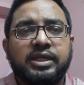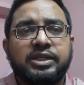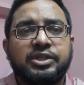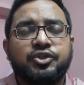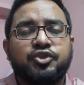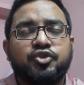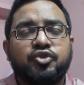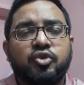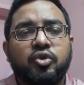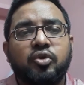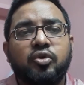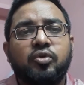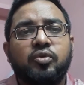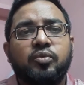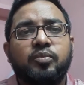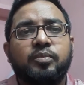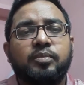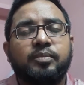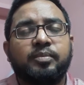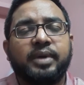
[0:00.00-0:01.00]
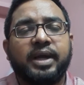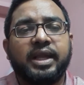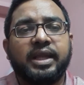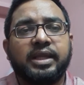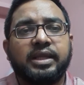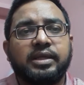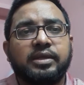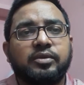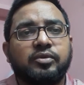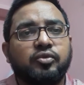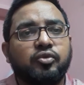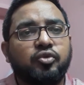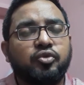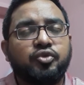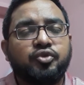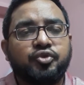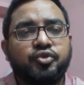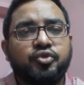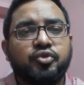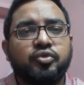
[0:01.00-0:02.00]
So by
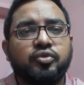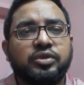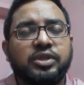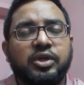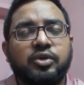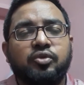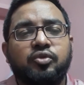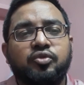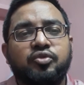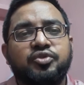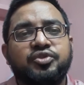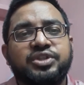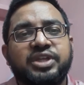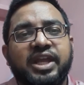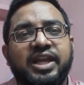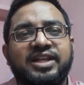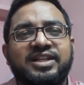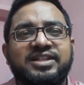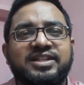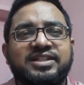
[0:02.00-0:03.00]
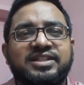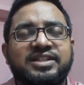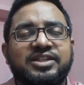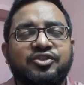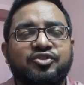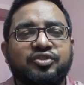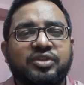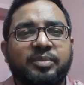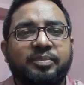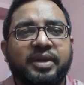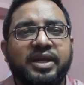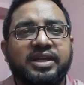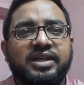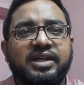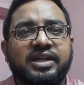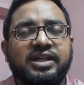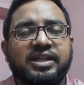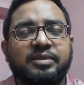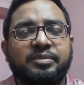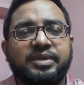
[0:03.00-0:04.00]
Glute, the glucose enters into the
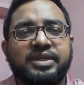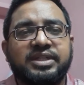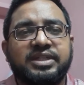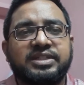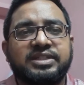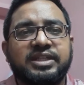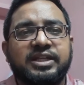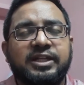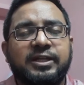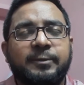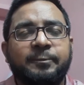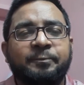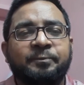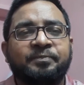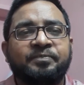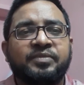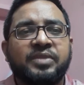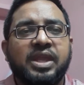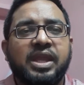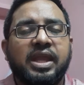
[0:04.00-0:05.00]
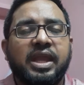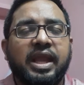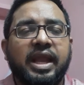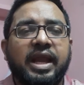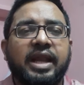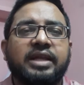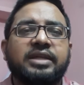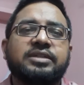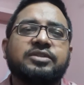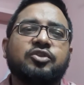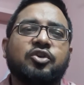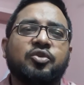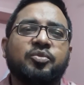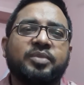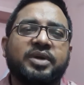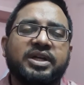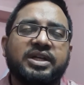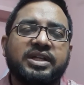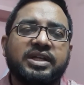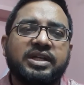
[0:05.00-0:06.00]
pancreatic beta cell and
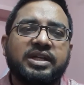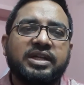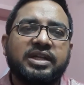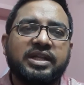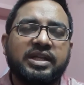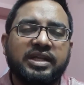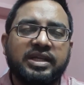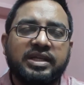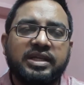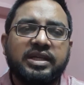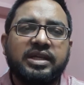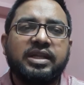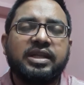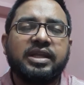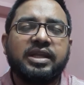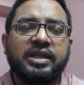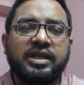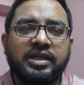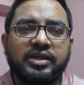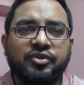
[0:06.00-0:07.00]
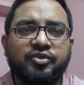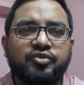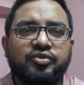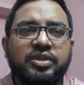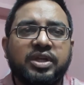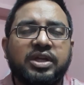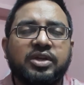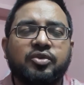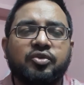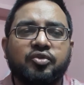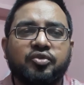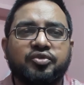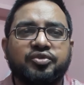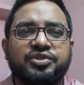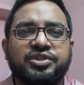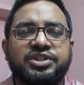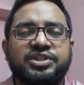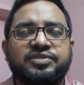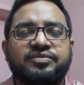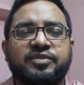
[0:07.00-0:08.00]
converted into the
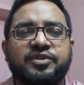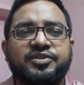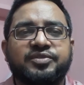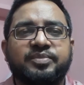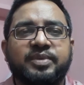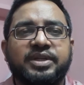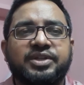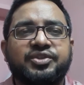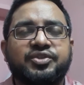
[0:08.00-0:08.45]
glucose 6-phosphate.